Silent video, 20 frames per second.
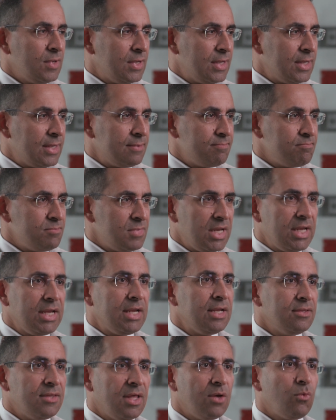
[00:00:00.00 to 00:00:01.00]
uh,
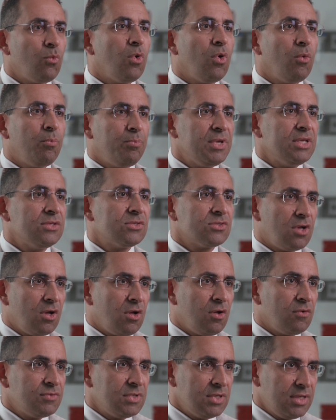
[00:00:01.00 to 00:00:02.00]
need that won't be
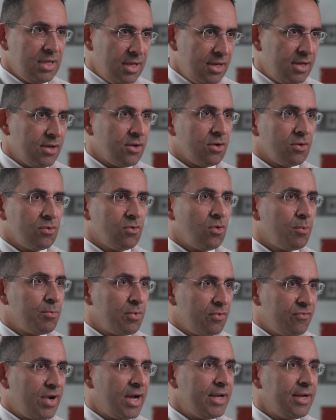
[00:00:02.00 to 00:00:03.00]
solved here or
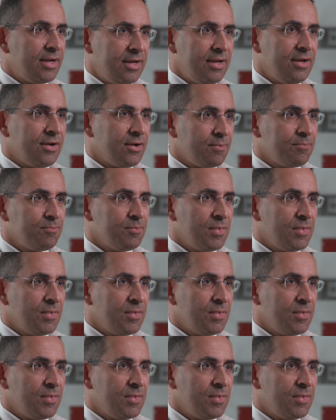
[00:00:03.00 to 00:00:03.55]
provided here.